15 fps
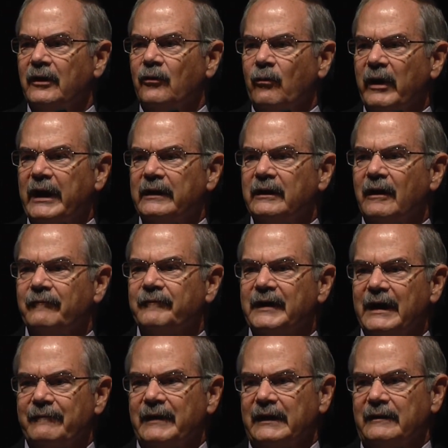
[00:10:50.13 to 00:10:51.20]
rate of
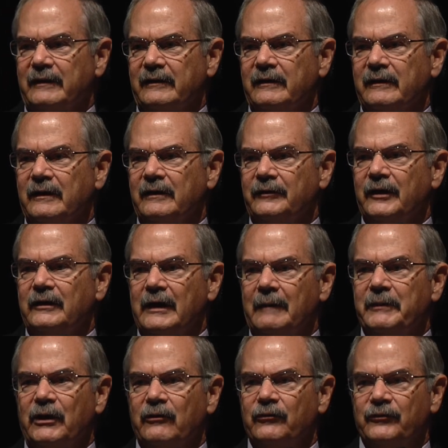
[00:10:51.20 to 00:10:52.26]
giving to
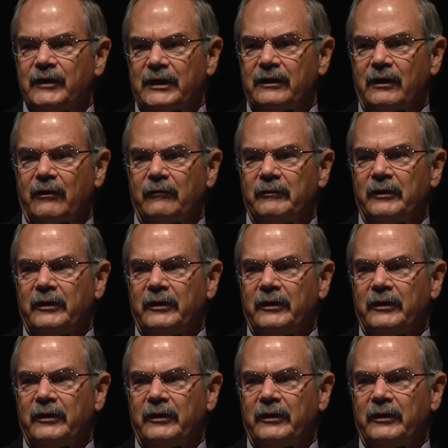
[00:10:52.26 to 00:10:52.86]
WCU,